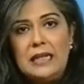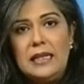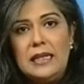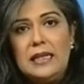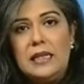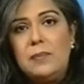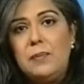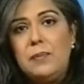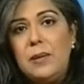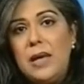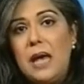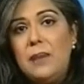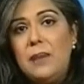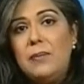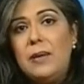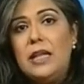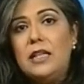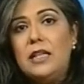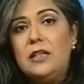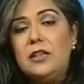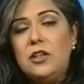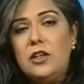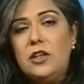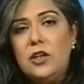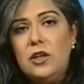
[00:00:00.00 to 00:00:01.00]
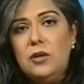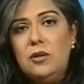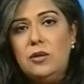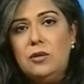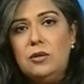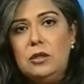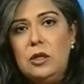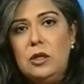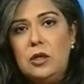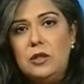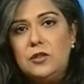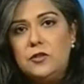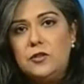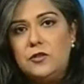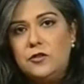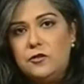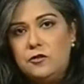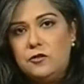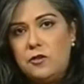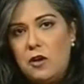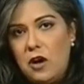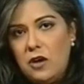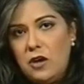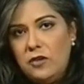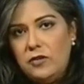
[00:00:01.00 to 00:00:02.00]
that the PML-Q looked
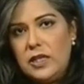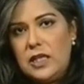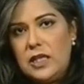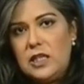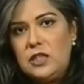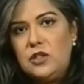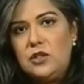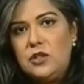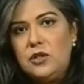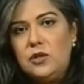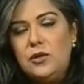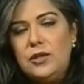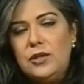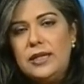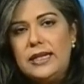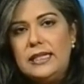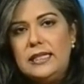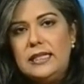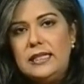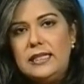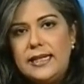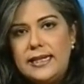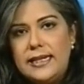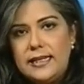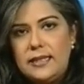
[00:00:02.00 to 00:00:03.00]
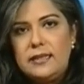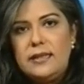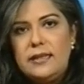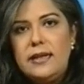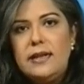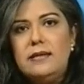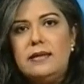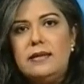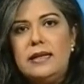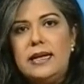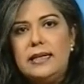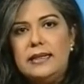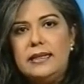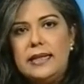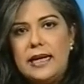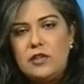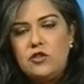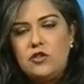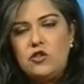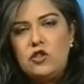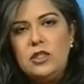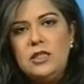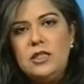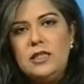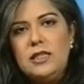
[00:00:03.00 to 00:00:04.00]
forward to contesting the
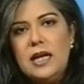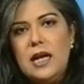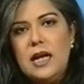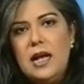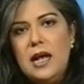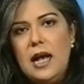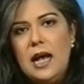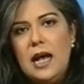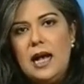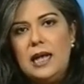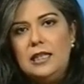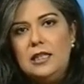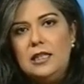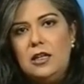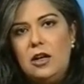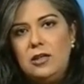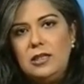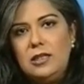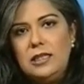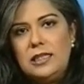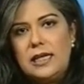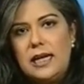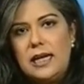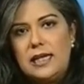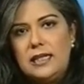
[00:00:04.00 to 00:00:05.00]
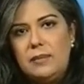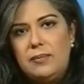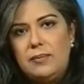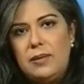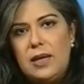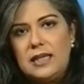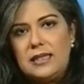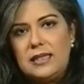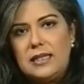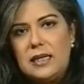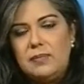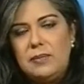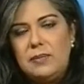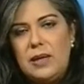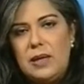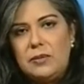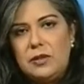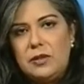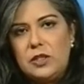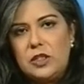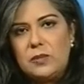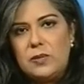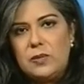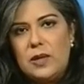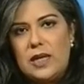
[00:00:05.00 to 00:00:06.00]
elections alongside the Pakistan
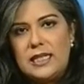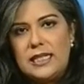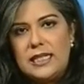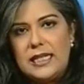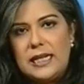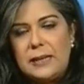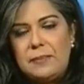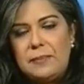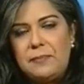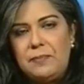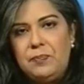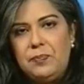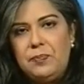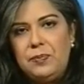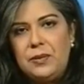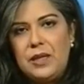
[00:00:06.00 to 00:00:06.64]
People's Party.